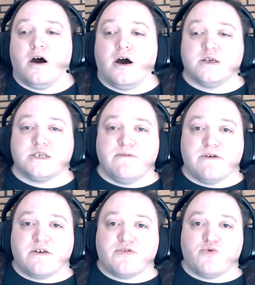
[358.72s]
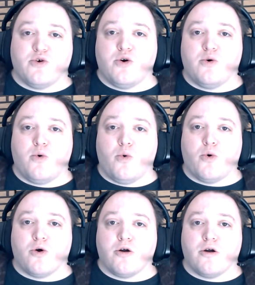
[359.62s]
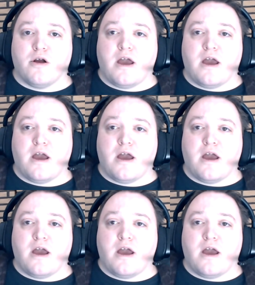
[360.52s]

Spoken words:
saving throw or